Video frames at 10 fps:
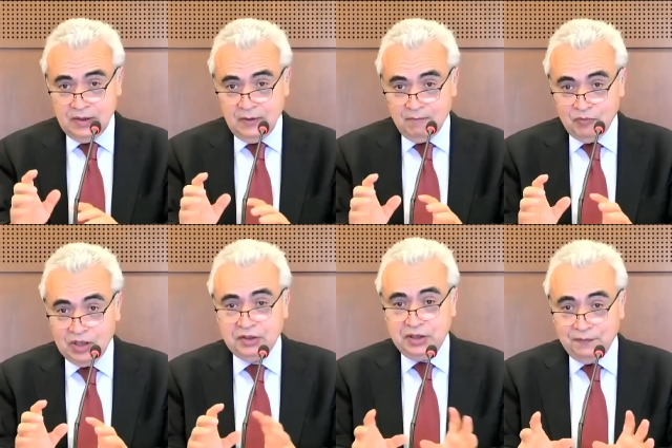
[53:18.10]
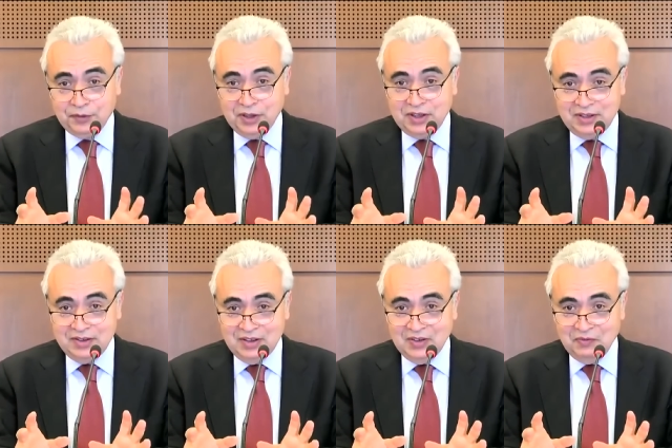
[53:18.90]
not different,
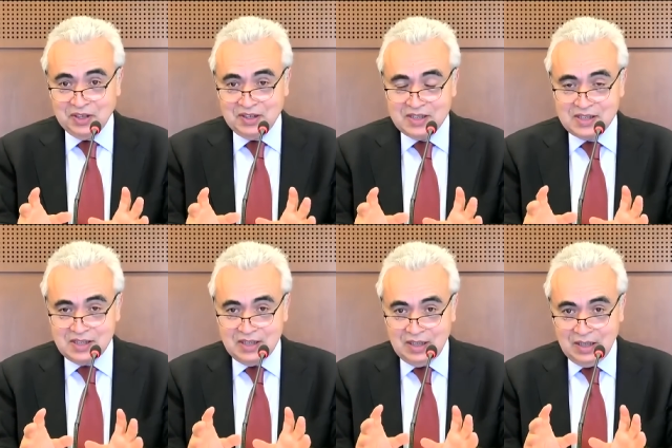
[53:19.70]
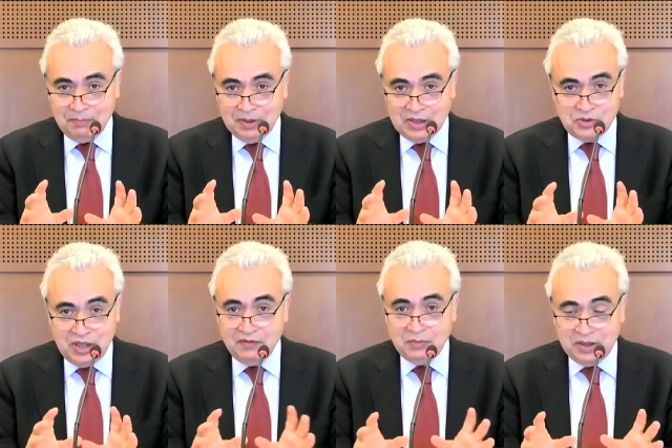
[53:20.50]
what is applies to
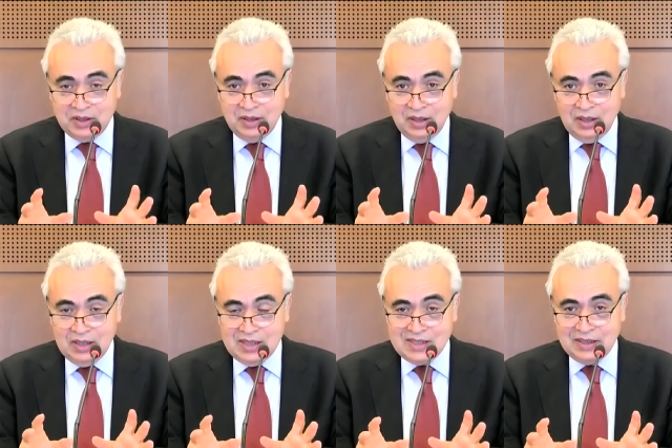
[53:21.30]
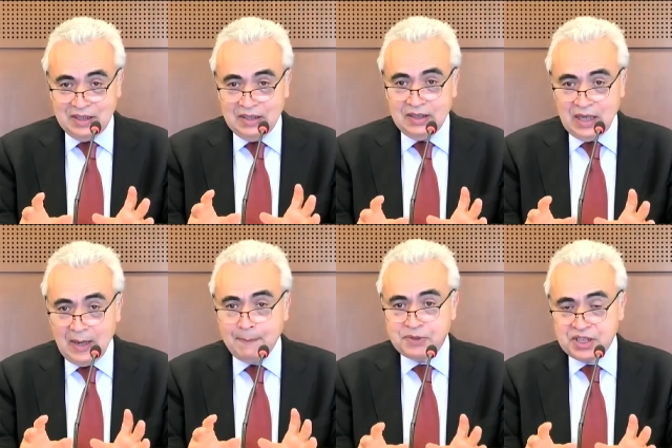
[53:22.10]
everybody, is that in the
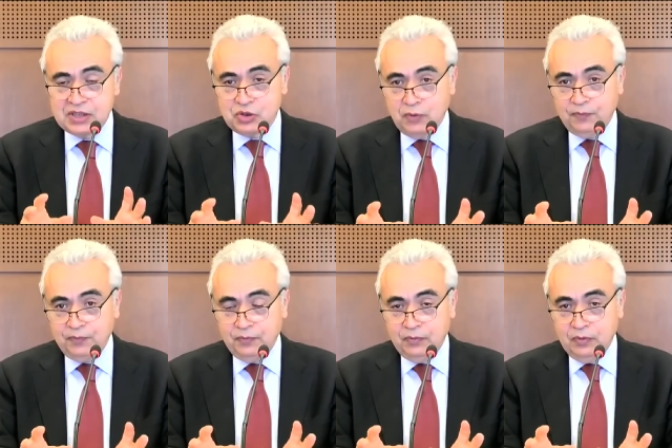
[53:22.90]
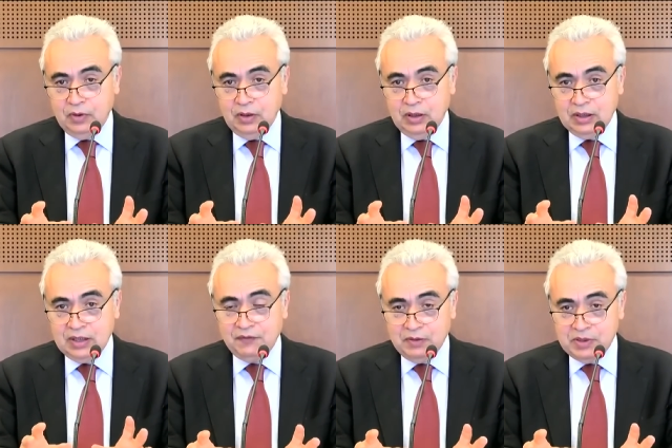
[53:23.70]
absence of
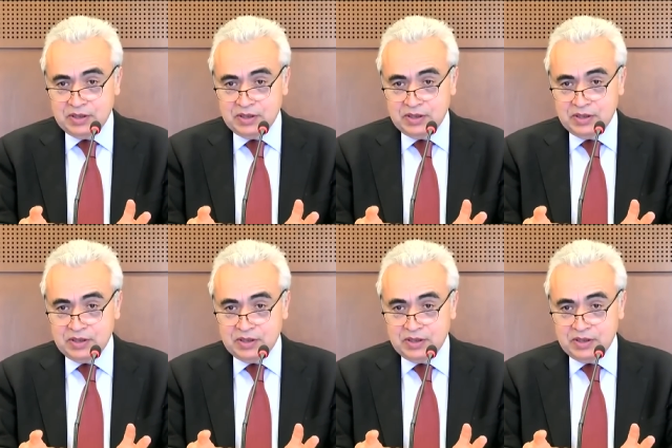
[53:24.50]
government